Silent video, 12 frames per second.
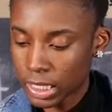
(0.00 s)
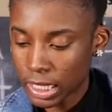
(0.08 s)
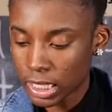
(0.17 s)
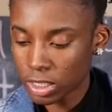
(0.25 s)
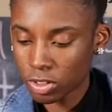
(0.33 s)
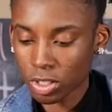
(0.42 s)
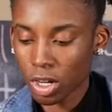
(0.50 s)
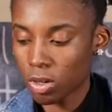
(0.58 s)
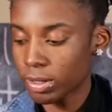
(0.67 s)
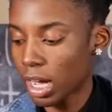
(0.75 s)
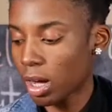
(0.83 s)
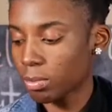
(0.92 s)
And then so
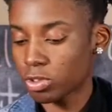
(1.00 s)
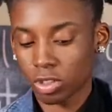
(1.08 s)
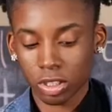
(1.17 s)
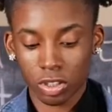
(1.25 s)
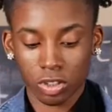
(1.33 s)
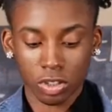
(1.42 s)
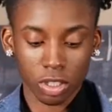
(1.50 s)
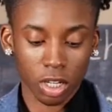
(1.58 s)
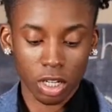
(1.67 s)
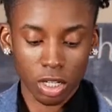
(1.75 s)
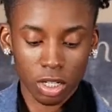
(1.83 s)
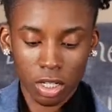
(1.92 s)
now I'm just gonna
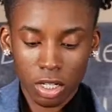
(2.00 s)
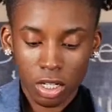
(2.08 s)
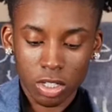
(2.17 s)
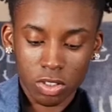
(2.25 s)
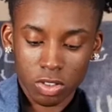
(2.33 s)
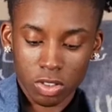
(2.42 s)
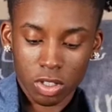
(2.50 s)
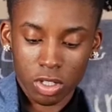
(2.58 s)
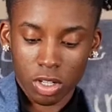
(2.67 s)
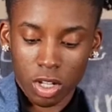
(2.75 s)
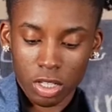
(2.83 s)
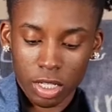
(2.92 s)
stir it
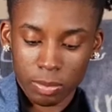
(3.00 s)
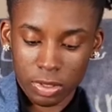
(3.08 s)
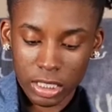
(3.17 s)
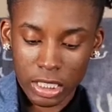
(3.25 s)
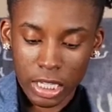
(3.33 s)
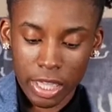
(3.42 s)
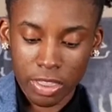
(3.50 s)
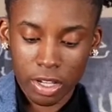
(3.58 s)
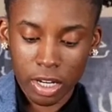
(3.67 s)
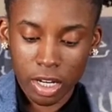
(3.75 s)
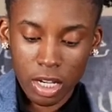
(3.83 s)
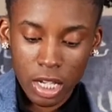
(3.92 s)
all up
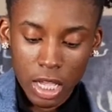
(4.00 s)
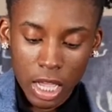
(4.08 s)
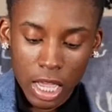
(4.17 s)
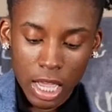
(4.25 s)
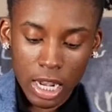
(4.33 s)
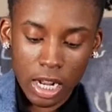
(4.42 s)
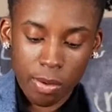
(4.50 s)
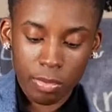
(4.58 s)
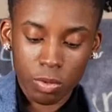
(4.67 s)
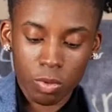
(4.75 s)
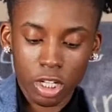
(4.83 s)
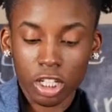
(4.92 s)
together. And we
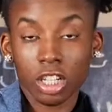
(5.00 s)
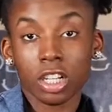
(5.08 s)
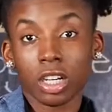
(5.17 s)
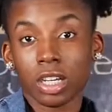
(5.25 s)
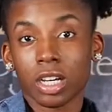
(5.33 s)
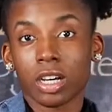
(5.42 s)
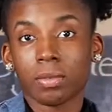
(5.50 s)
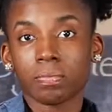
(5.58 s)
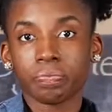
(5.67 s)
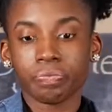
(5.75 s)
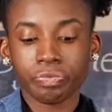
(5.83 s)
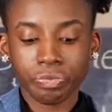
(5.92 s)
wanna cook
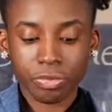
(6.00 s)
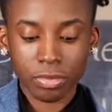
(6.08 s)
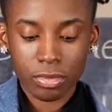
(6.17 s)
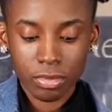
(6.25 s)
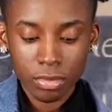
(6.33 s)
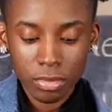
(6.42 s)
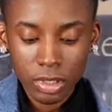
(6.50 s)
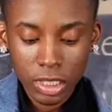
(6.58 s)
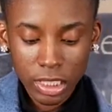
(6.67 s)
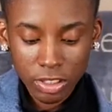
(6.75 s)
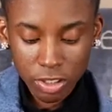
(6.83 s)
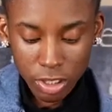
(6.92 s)
them
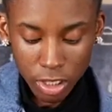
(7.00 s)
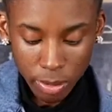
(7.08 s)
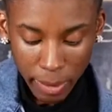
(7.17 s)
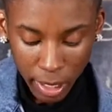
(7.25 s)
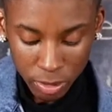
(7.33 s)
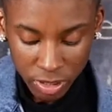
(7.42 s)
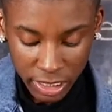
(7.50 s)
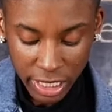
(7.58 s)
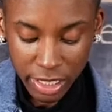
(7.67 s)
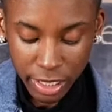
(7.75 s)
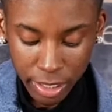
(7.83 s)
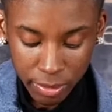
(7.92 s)
until they're about
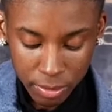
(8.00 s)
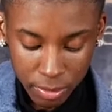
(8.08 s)
tender.